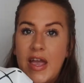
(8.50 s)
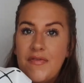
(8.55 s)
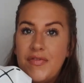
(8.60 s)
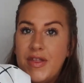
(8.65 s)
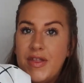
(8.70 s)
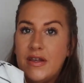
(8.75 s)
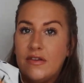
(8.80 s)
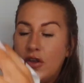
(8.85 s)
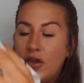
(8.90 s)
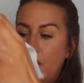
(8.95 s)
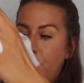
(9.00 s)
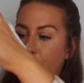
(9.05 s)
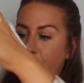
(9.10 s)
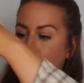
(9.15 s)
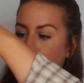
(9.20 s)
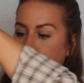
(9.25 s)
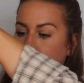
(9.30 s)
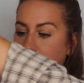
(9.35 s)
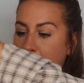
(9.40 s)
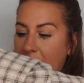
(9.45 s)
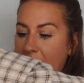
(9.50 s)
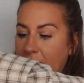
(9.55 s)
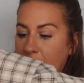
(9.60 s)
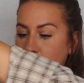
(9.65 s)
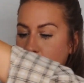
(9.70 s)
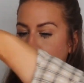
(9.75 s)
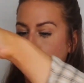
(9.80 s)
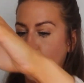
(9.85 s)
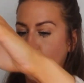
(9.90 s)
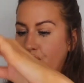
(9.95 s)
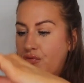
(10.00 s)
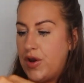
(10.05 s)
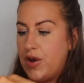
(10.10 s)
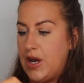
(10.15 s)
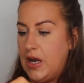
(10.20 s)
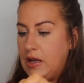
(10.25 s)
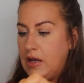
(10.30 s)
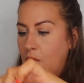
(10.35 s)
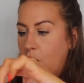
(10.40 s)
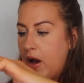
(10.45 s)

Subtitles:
everything so far is packaged really